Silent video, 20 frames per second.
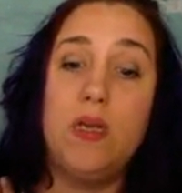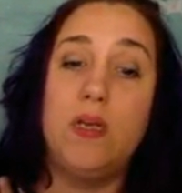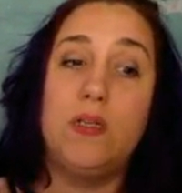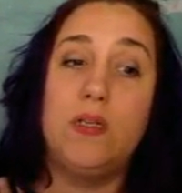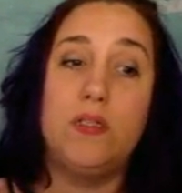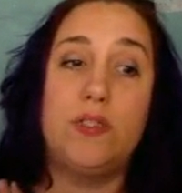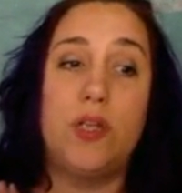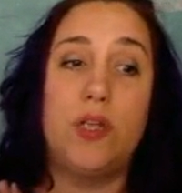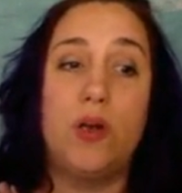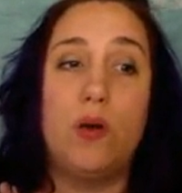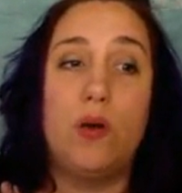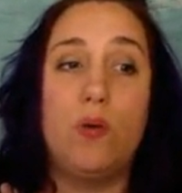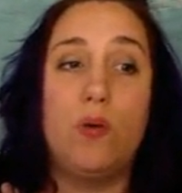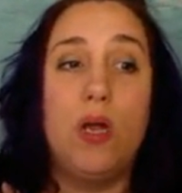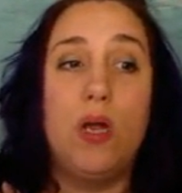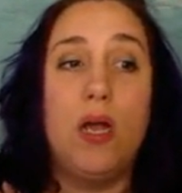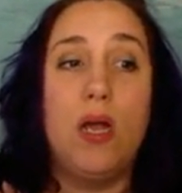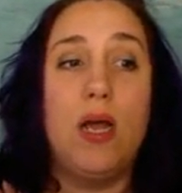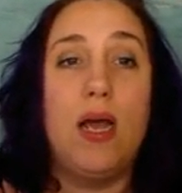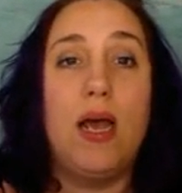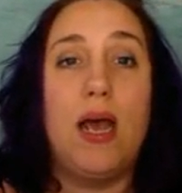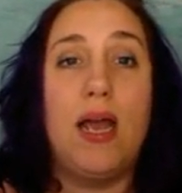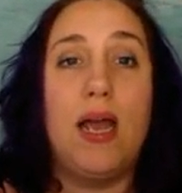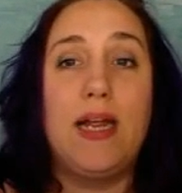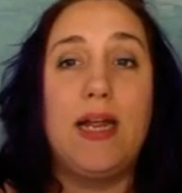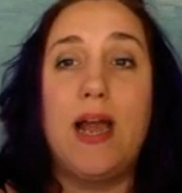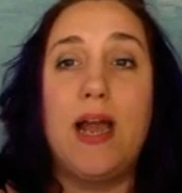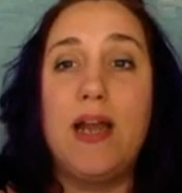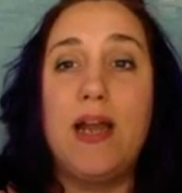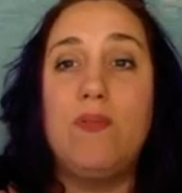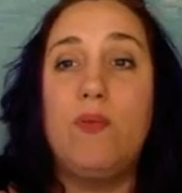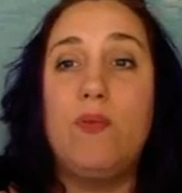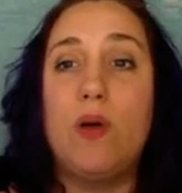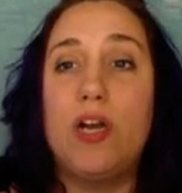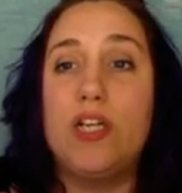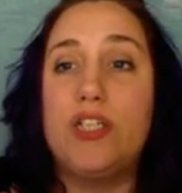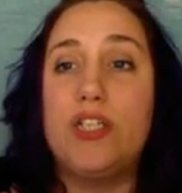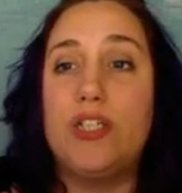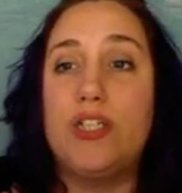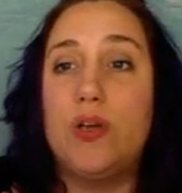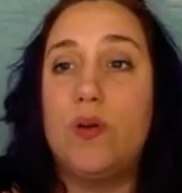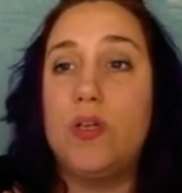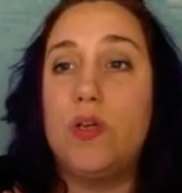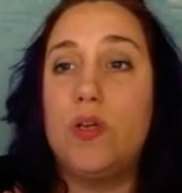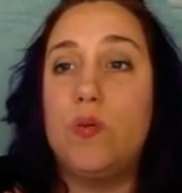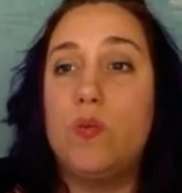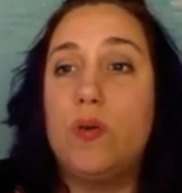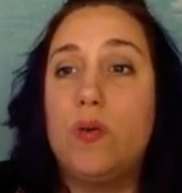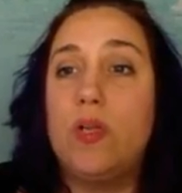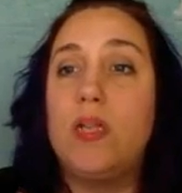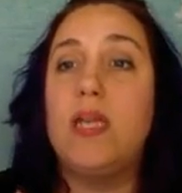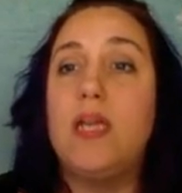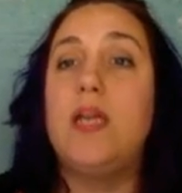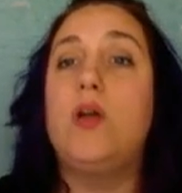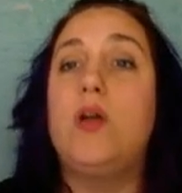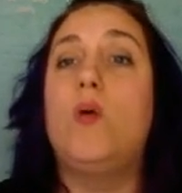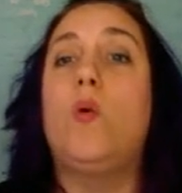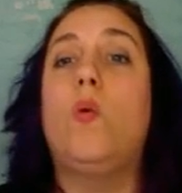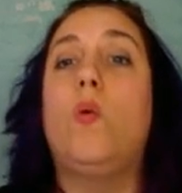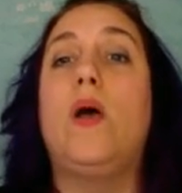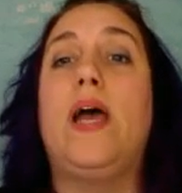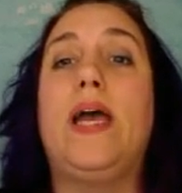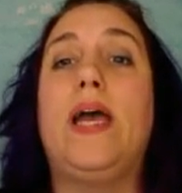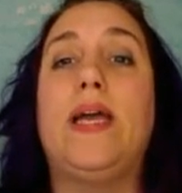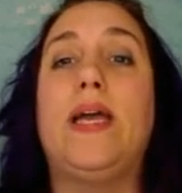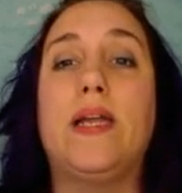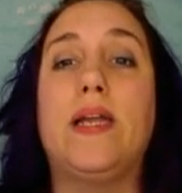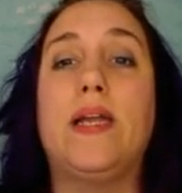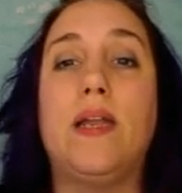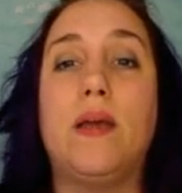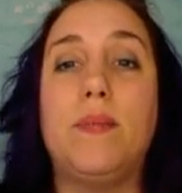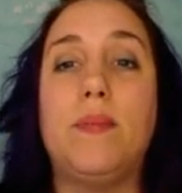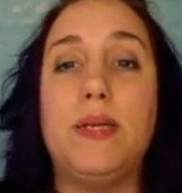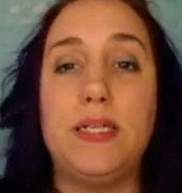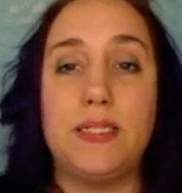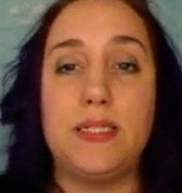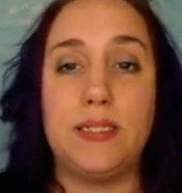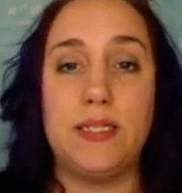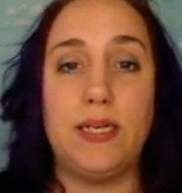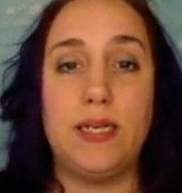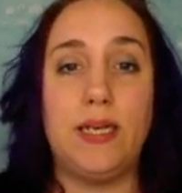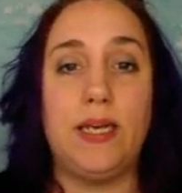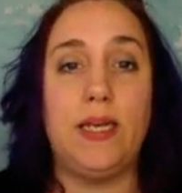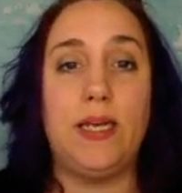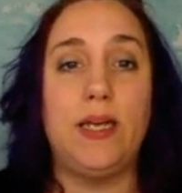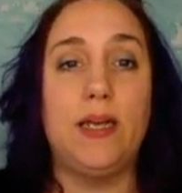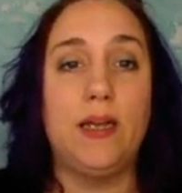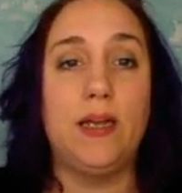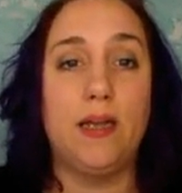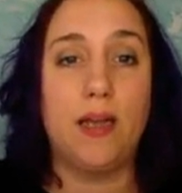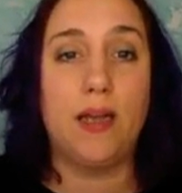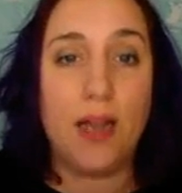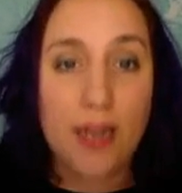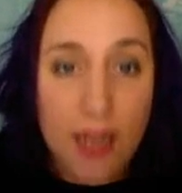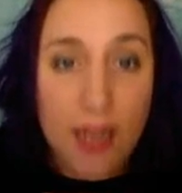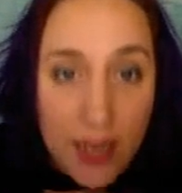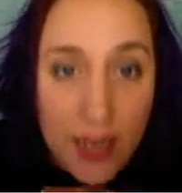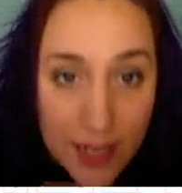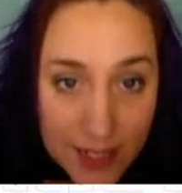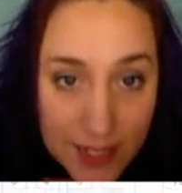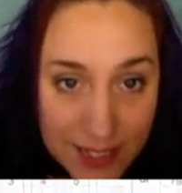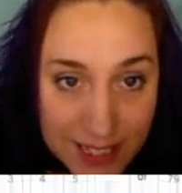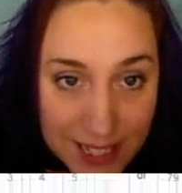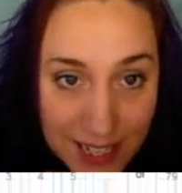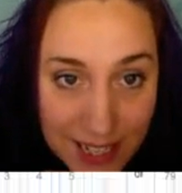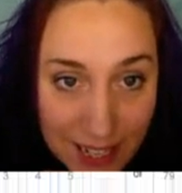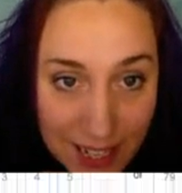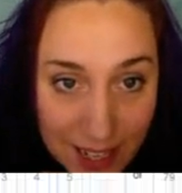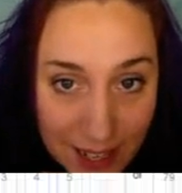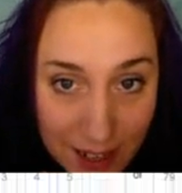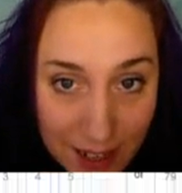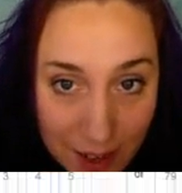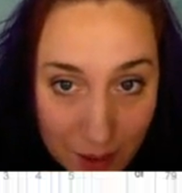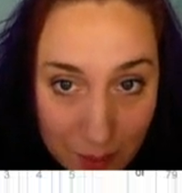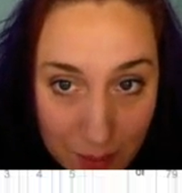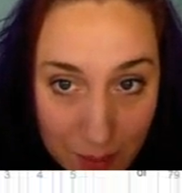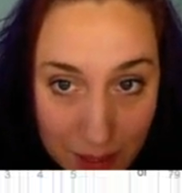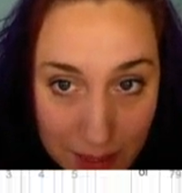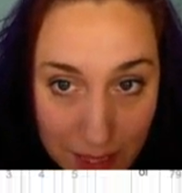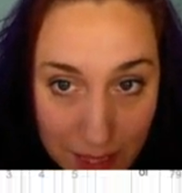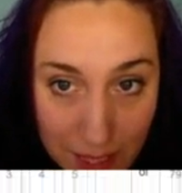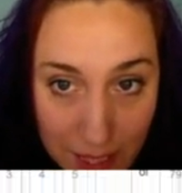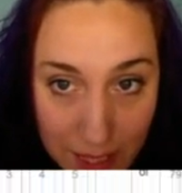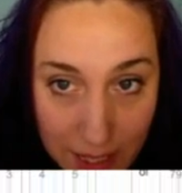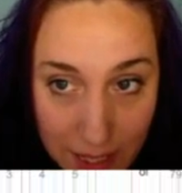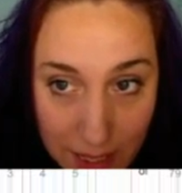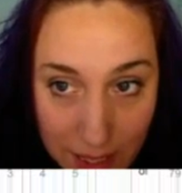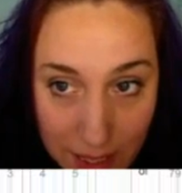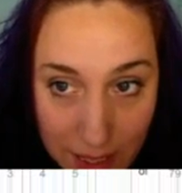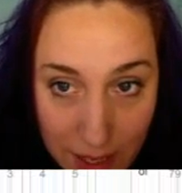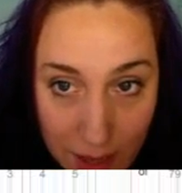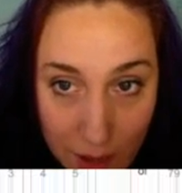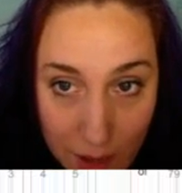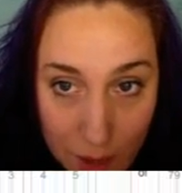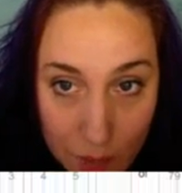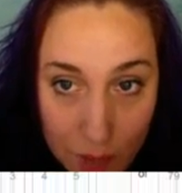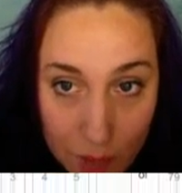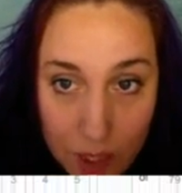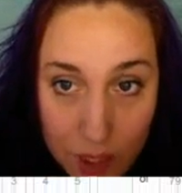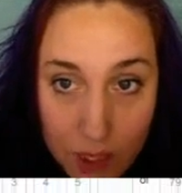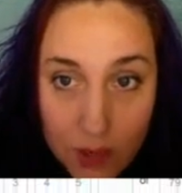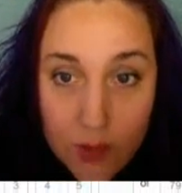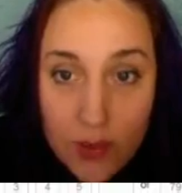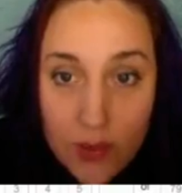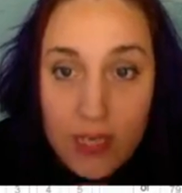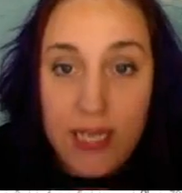So I kind of want to show you really quick, and let me see, I can't see on my thing. We're going to go to